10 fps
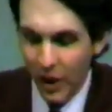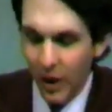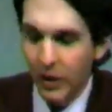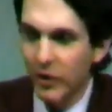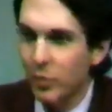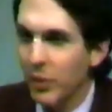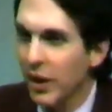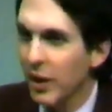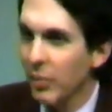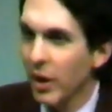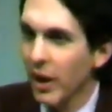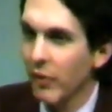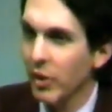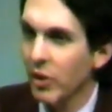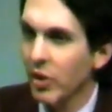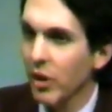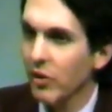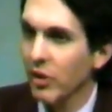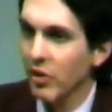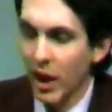Let's begin by having you tell us
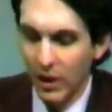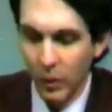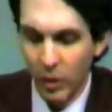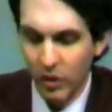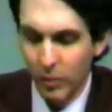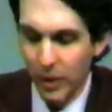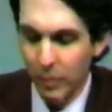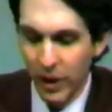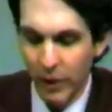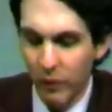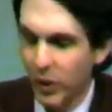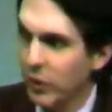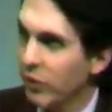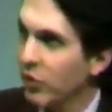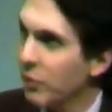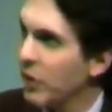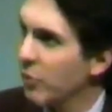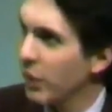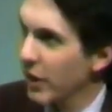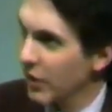exactly what's meant by the field of speech
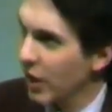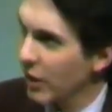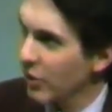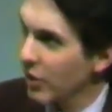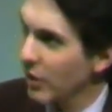pathology.